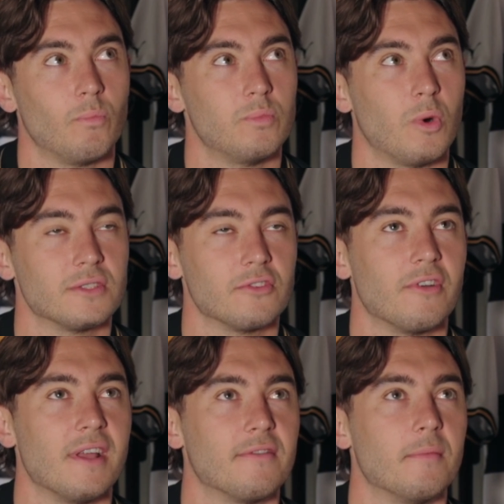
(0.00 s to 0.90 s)
wasn't
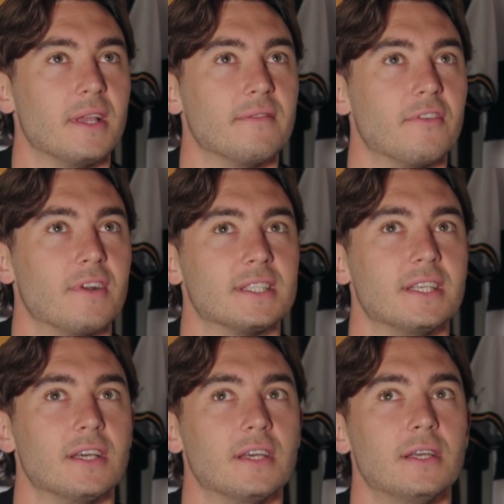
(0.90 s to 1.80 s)
great for me for the rest of
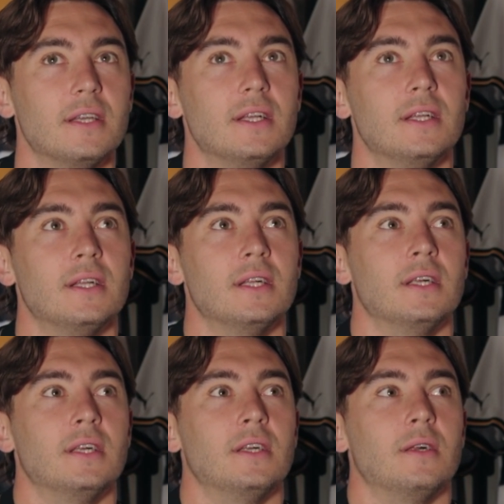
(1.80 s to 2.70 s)
the year.
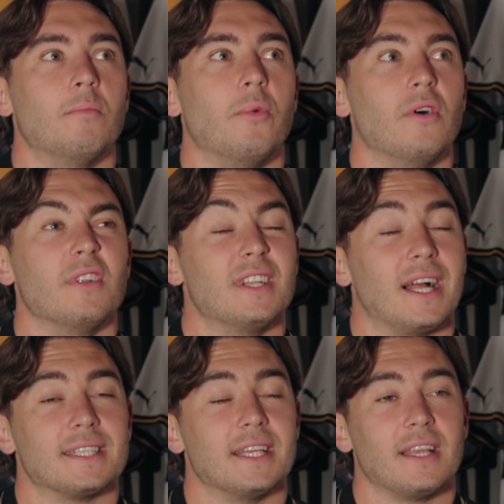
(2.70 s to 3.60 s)
But like I say,